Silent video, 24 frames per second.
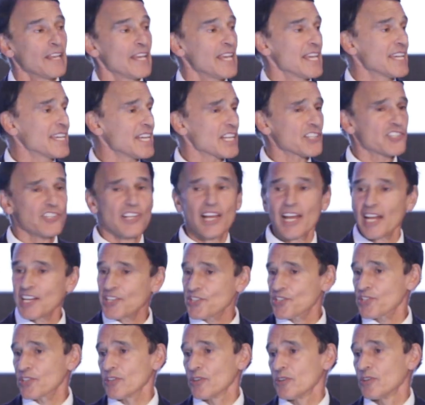He gets to high
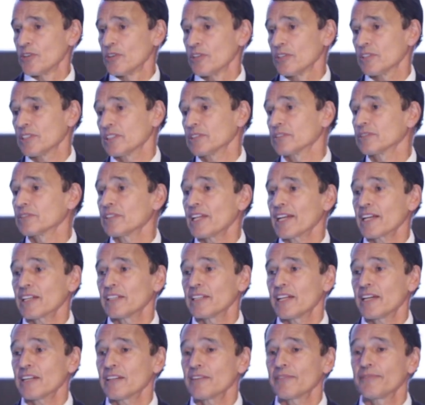school, and like a
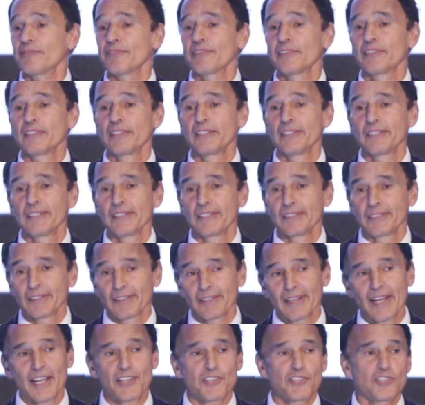lot of
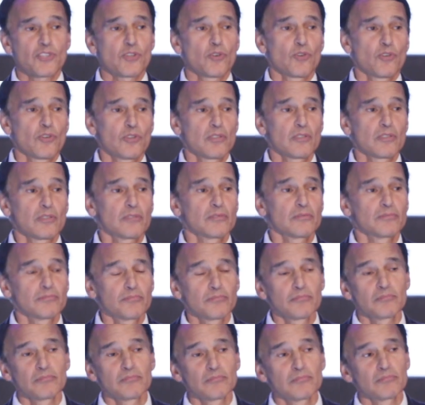high school
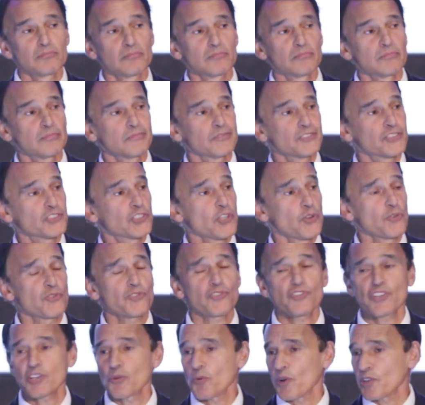
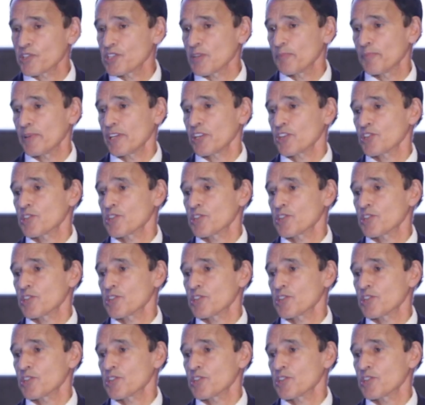students, he wants to play a